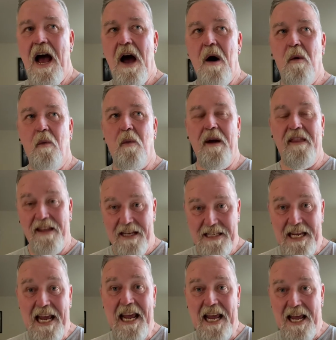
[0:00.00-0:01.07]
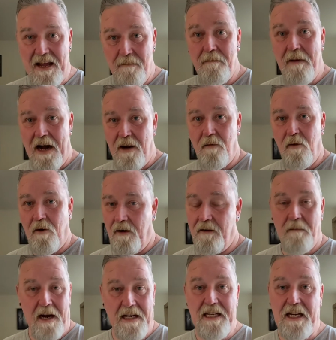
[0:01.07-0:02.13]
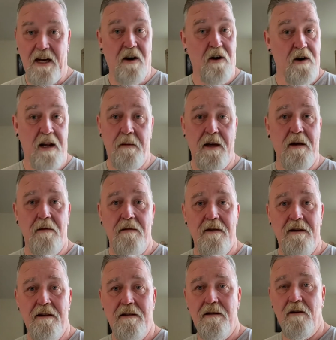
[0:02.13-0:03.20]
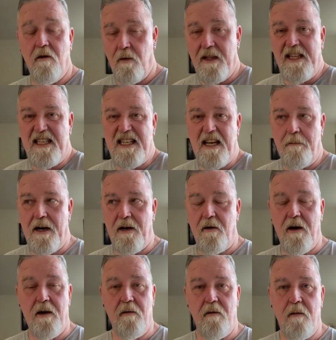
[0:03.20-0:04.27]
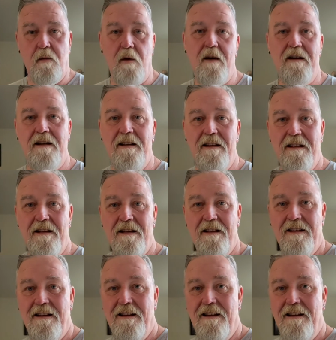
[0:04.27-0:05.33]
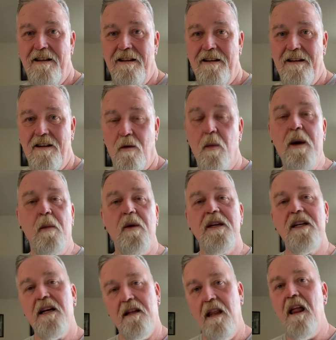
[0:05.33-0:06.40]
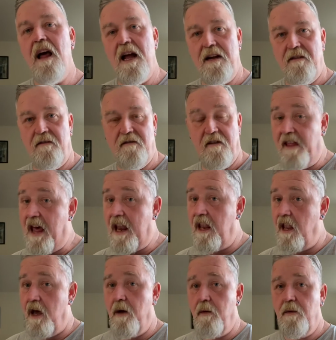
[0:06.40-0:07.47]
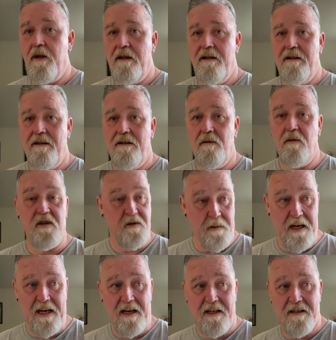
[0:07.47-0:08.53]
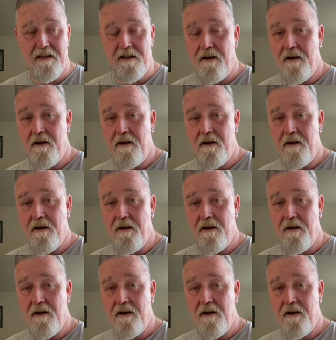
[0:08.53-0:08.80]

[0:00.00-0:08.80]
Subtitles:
When this hit my TRW, or when this hit my credit report, we were declined for that loan, which means